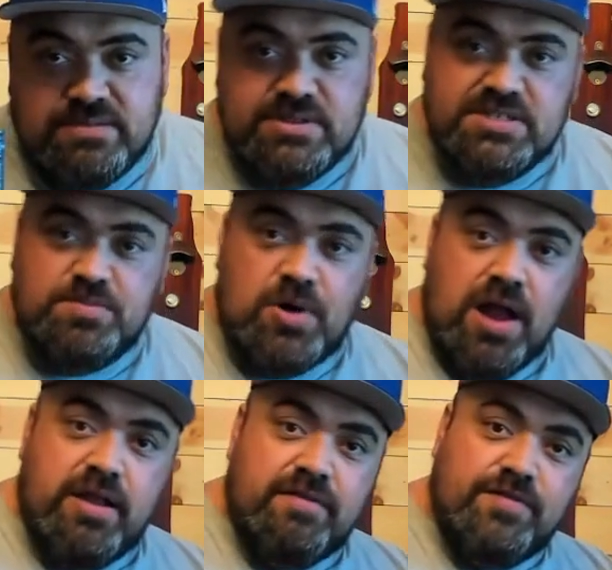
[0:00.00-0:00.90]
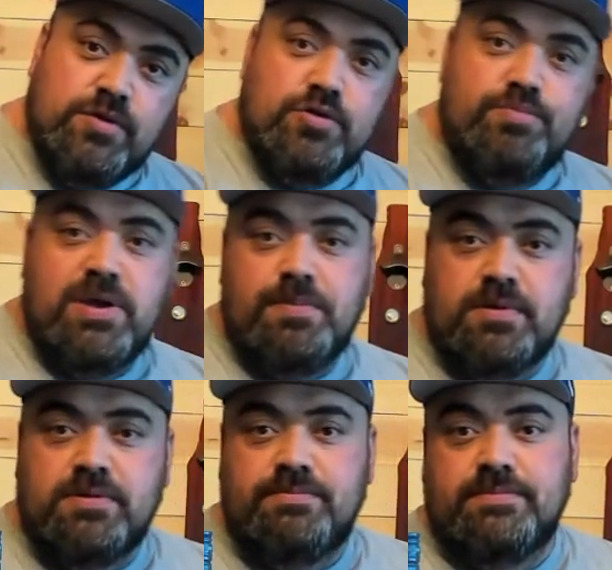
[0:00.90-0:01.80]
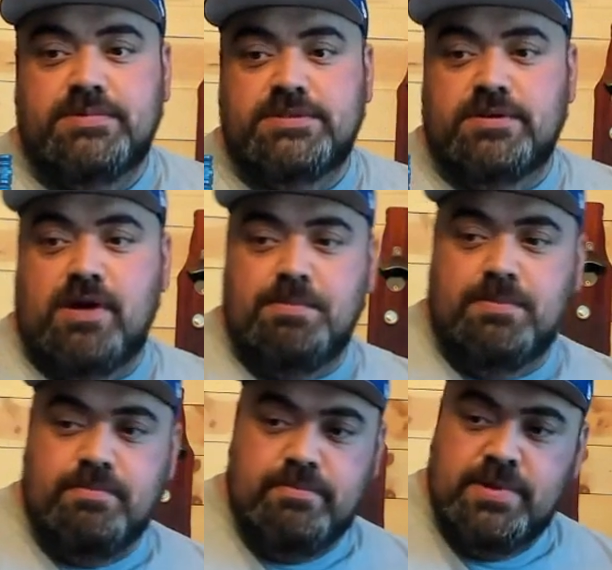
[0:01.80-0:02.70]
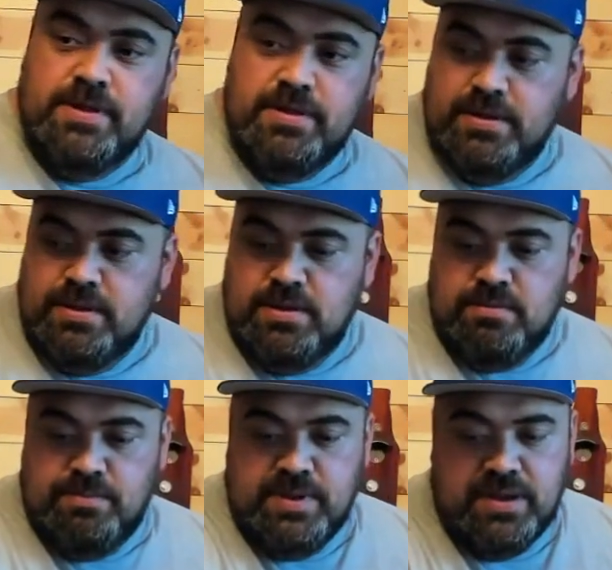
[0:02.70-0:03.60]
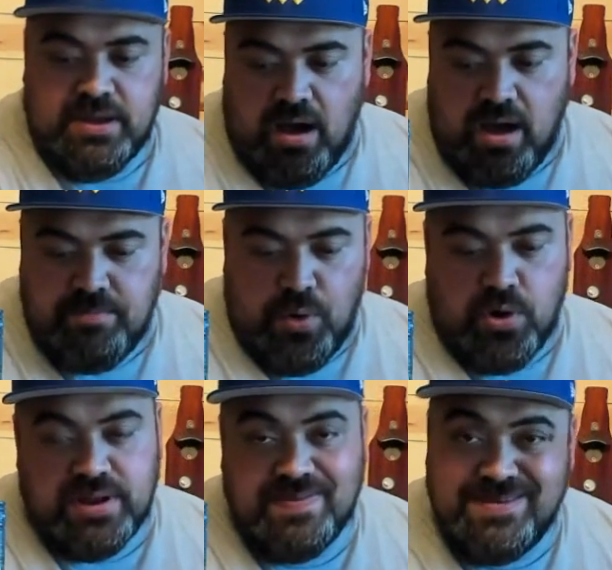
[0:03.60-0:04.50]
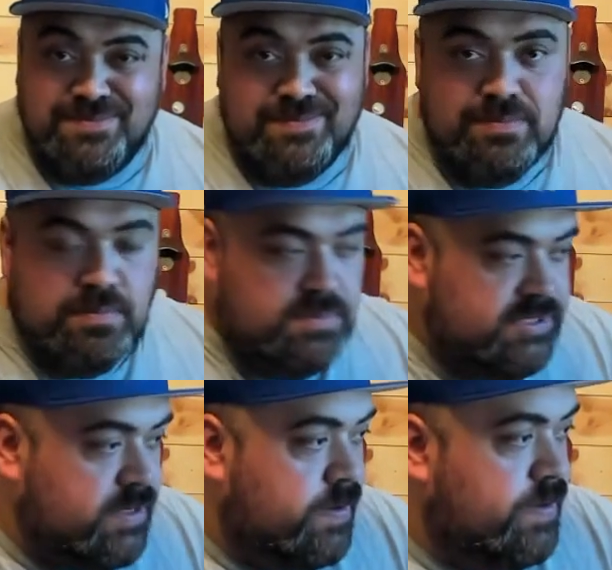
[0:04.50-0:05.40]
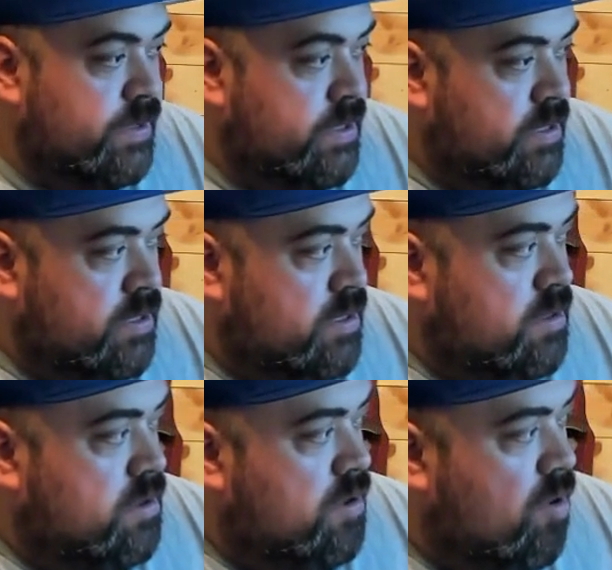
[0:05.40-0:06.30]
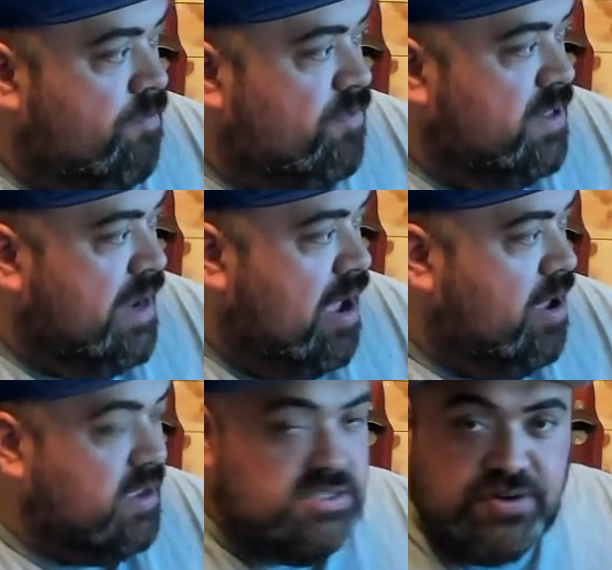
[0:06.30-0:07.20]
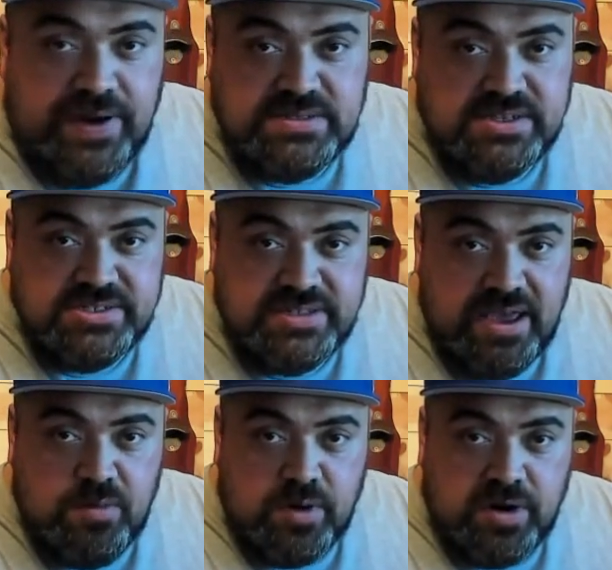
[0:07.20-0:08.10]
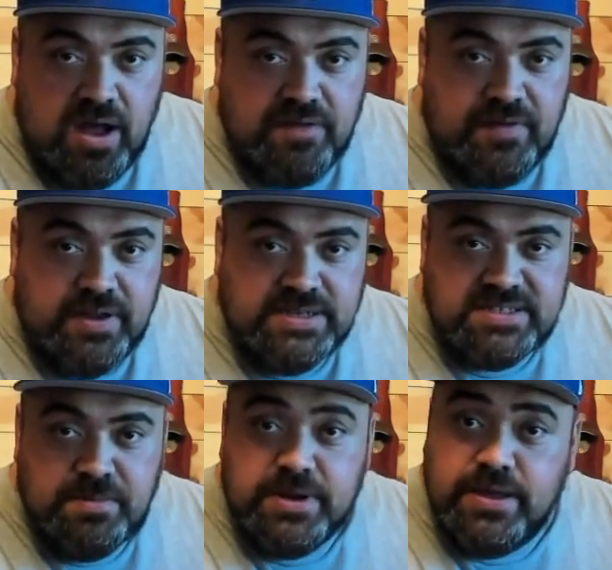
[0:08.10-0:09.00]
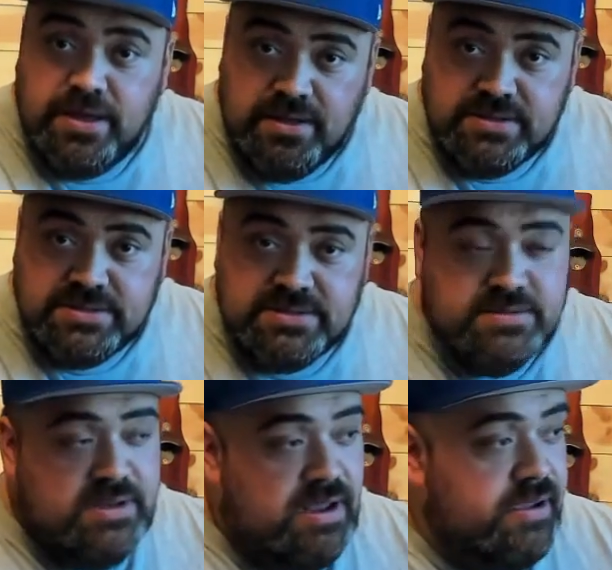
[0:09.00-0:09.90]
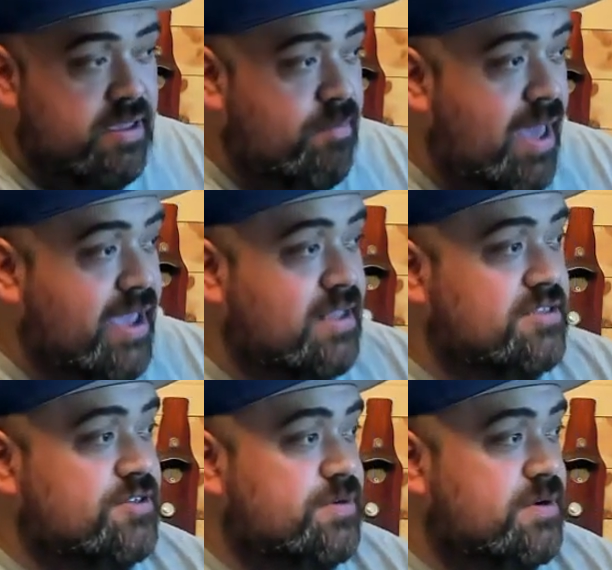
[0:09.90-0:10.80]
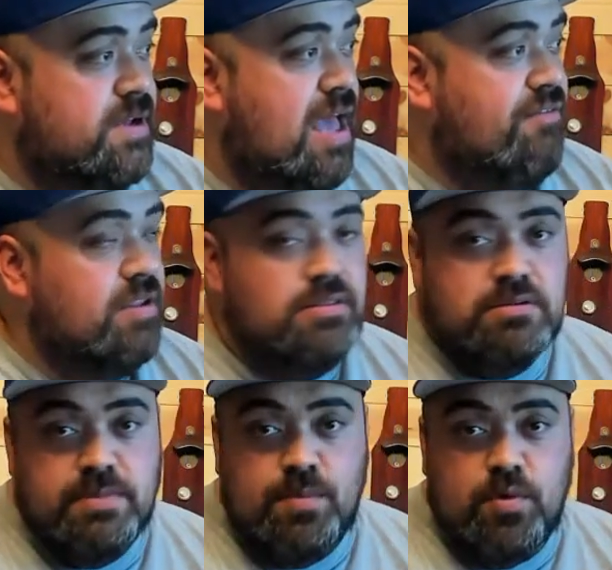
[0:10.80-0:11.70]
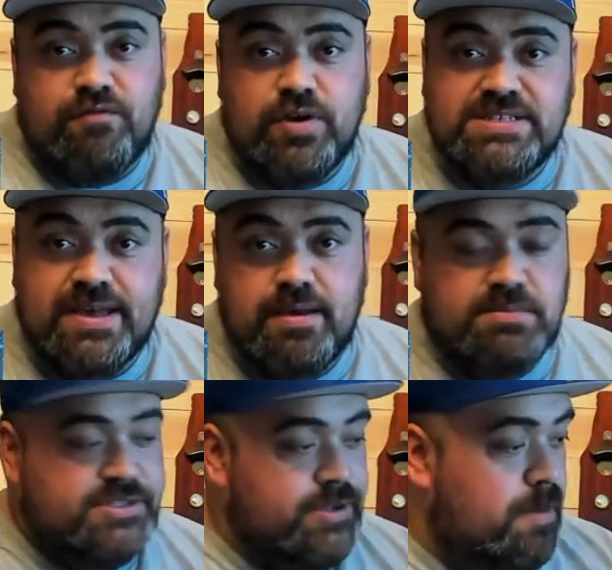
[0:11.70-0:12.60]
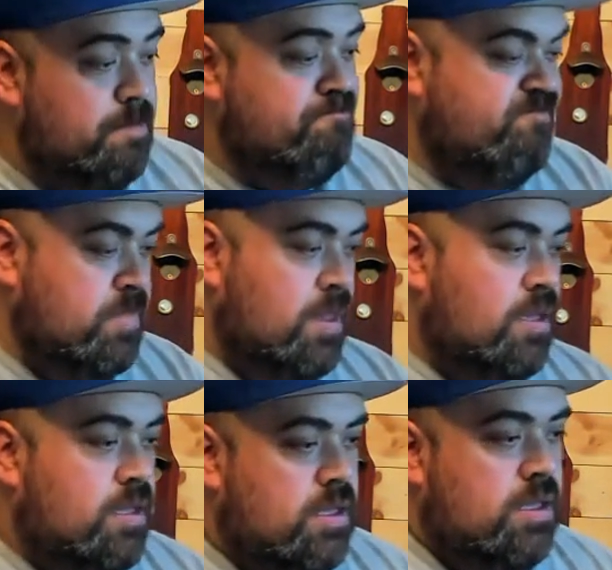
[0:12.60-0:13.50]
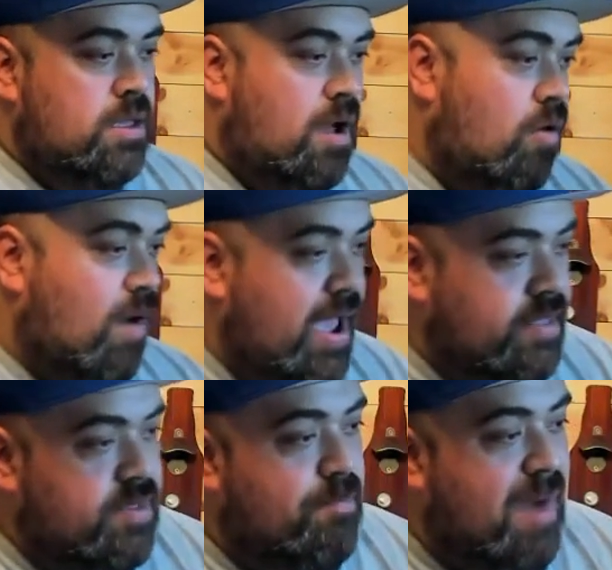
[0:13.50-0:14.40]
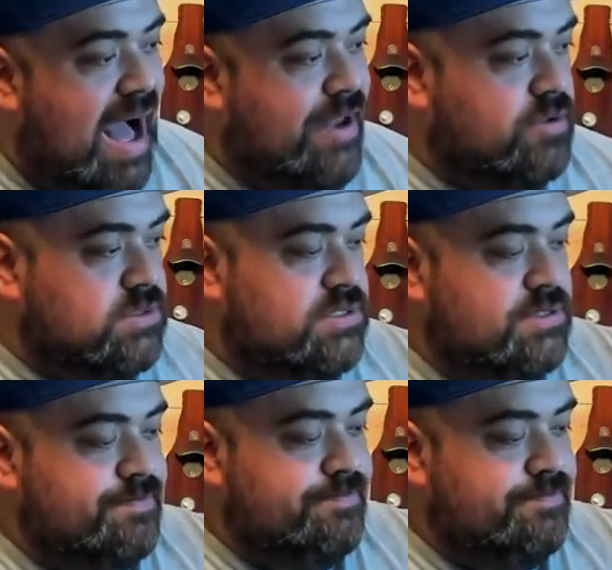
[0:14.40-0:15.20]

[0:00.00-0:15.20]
We just brought on a few new people, so I'm been onboarding them. So hopefully now I can transition that work off onto somebody else, and I'll get back into having a little bit more free time. So, all right, the bottles.